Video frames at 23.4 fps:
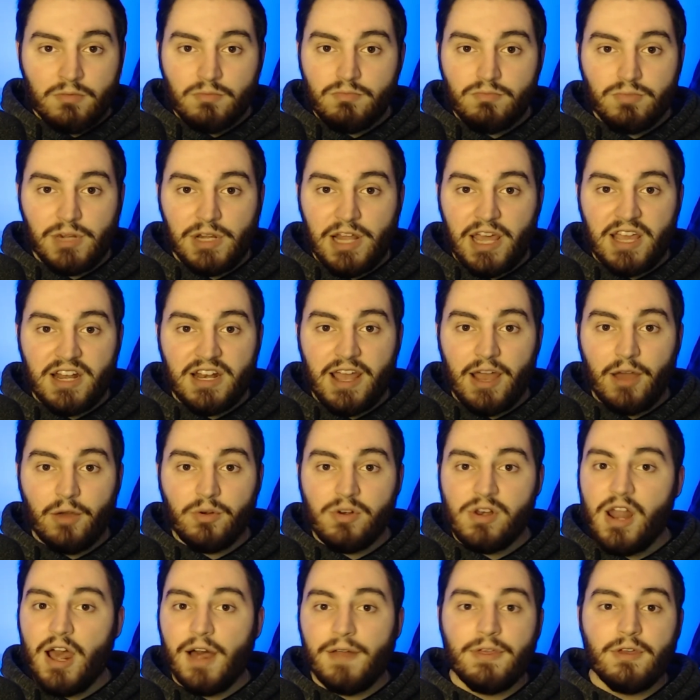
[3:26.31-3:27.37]
plain out,
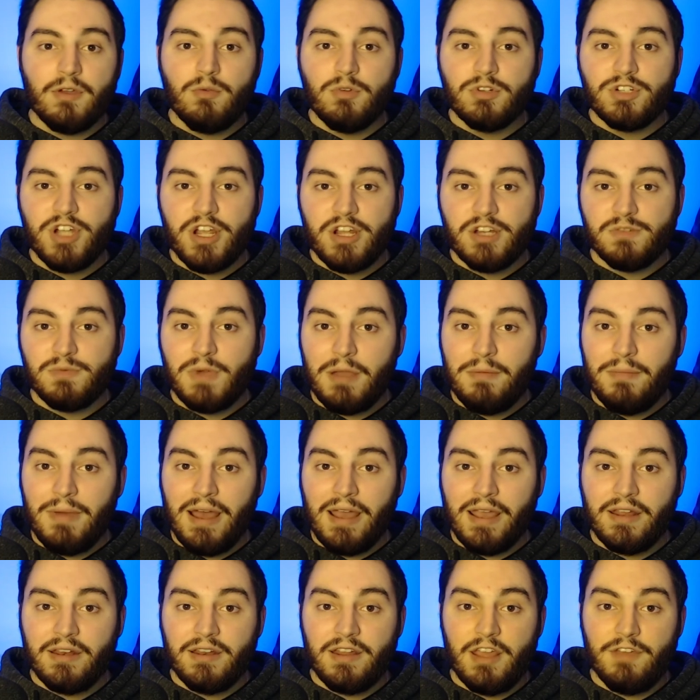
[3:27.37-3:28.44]
nothing will change my
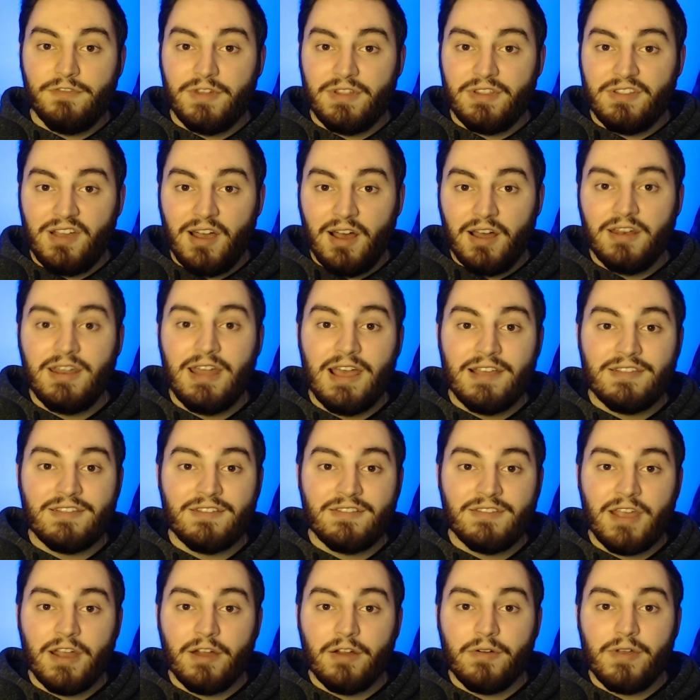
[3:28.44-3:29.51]
mind. If it's
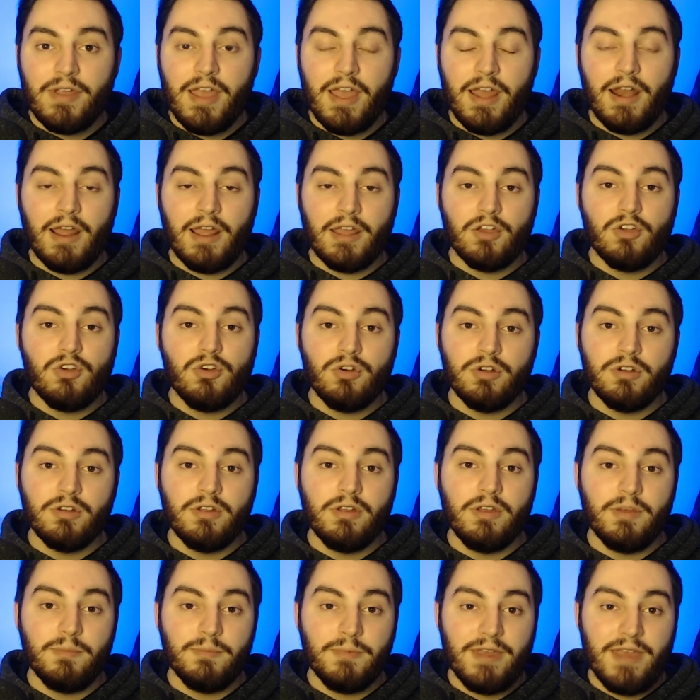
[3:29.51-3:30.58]
unnecessary and I could
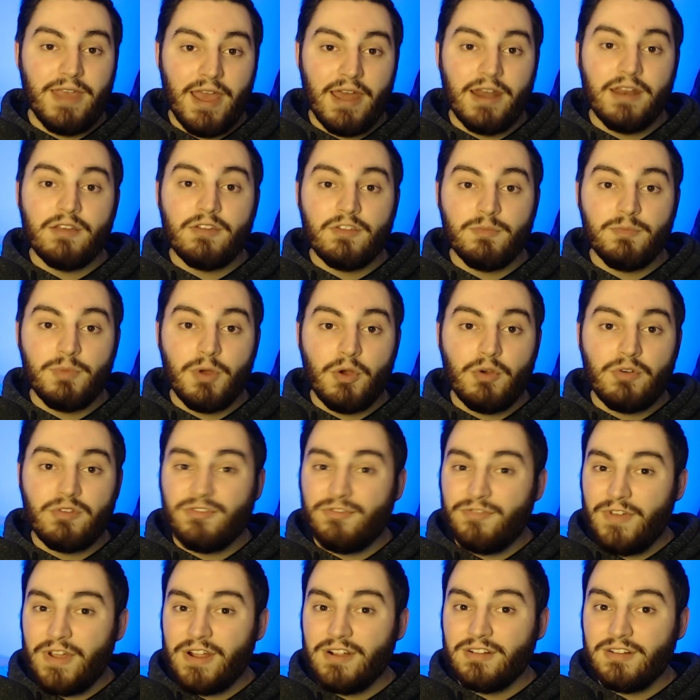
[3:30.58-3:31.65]
get exposed
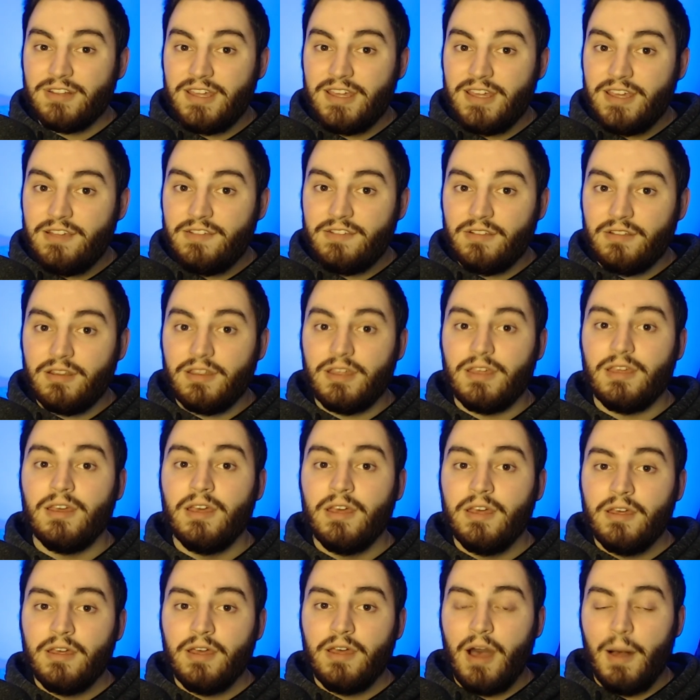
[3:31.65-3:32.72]
fairly easily,
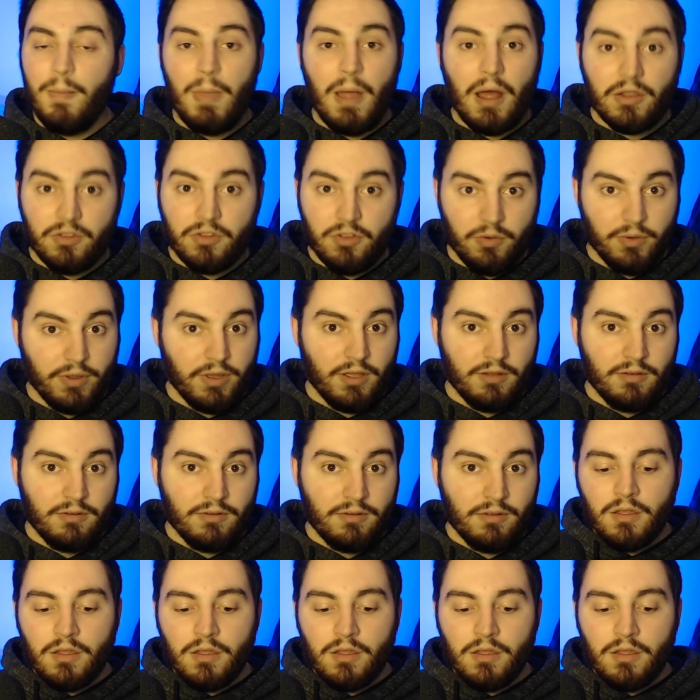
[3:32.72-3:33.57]
I'm not doing it.